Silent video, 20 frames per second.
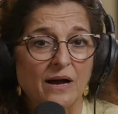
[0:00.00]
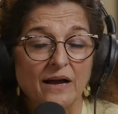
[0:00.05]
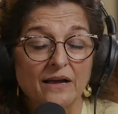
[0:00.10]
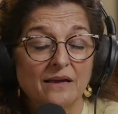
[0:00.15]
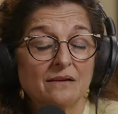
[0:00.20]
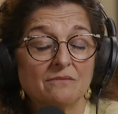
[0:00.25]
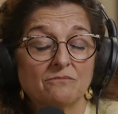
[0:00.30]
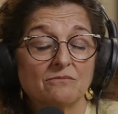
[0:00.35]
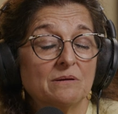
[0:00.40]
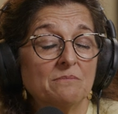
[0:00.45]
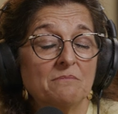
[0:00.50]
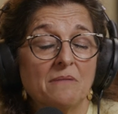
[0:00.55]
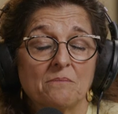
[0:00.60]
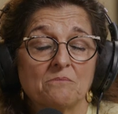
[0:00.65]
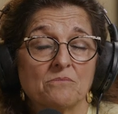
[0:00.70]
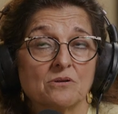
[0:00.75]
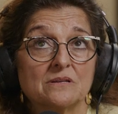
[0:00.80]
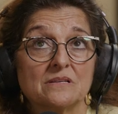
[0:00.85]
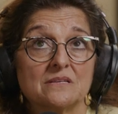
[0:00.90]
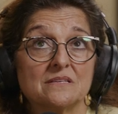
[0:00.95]
I
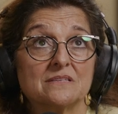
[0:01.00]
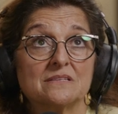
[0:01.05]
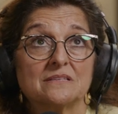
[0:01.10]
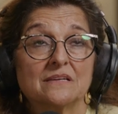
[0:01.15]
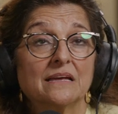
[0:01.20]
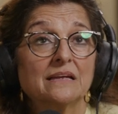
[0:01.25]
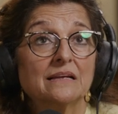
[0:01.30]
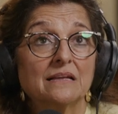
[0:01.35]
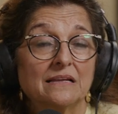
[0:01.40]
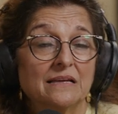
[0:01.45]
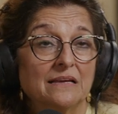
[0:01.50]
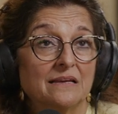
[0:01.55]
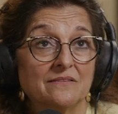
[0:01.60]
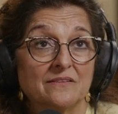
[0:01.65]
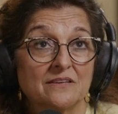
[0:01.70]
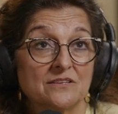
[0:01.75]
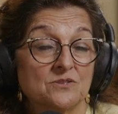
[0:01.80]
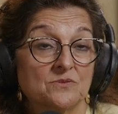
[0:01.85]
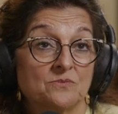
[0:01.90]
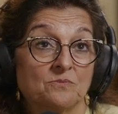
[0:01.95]
remember distinctly,
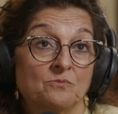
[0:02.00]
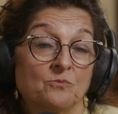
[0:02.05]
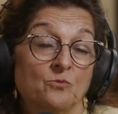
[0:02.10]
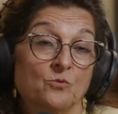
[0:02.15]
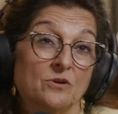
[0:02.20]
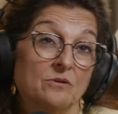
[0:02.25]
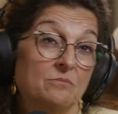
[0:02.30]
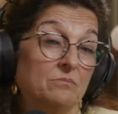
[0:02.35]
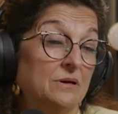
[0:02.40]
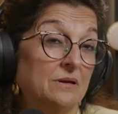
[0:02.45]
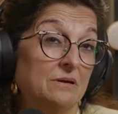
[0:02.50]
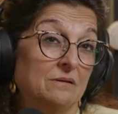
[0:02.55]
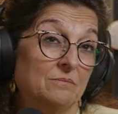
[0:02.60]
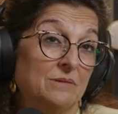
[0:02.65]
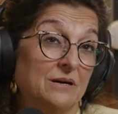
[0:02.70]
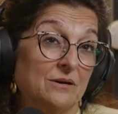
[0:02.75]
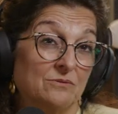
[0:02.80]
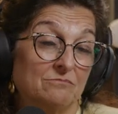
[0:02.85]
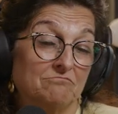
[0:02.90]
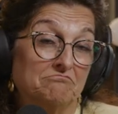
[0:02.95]
and this would have been
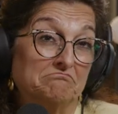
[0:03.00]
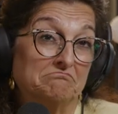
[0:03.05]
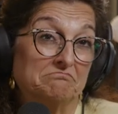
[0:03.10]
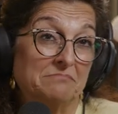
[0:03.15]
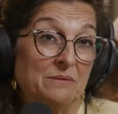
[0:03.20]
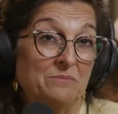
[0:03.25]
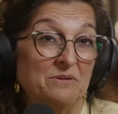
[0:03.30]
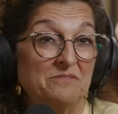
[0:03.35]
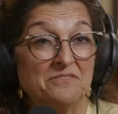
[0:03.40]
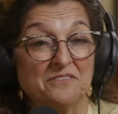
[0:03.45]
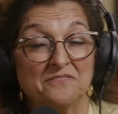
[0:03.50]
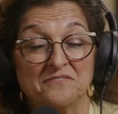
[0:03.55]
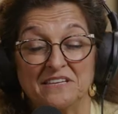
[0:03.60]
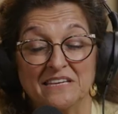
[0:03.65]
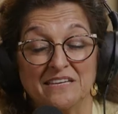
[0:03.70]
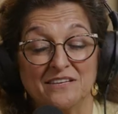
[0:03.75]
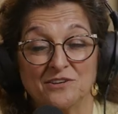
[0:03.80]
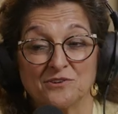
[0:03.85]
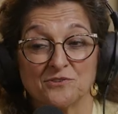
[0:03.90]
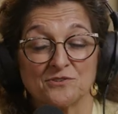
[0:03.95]
about maybe
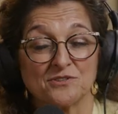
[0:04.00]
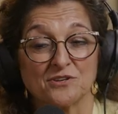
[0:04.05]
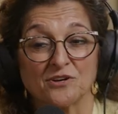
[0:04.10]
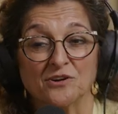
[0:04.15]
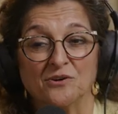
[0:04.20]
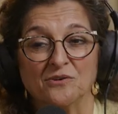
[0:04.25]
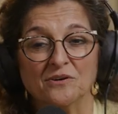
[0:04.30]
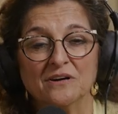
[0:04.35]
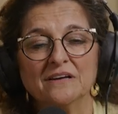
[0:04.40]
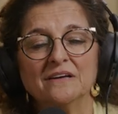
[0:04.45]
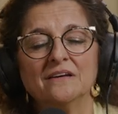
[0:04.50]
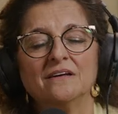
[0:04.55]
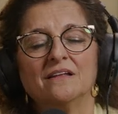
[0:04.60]
15 years ago,